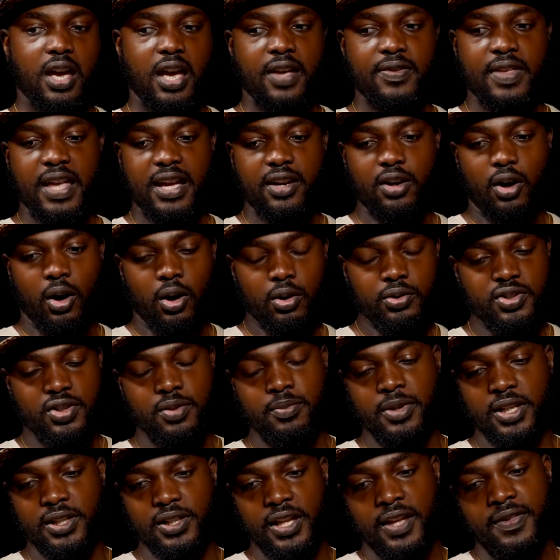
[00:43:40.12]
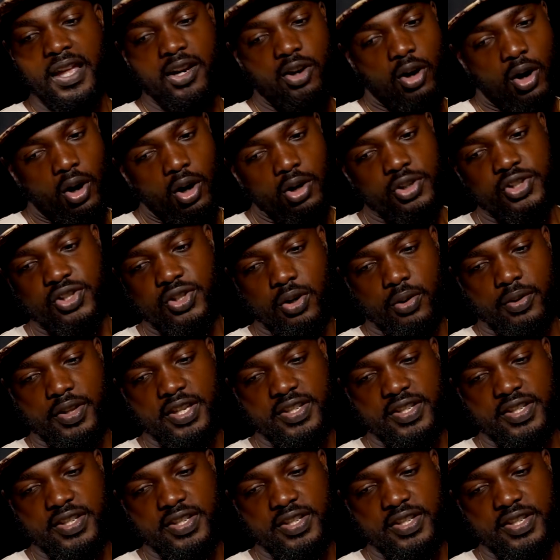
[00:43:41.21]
And then ultimately, and then also,